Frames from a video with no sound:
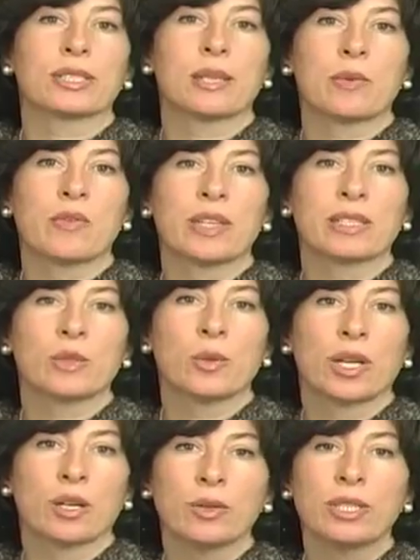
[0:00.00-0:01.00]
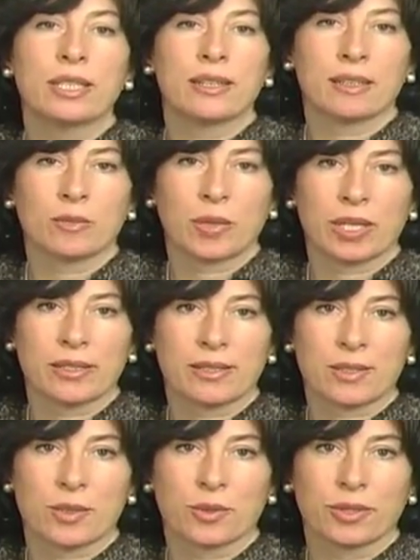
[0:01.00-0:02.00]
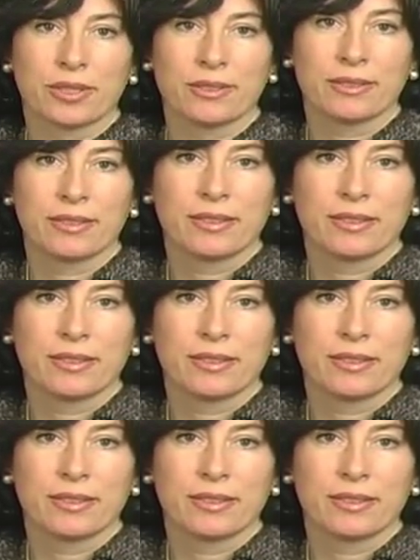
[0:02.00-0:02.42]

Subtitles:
are some of us who are irritated by the story.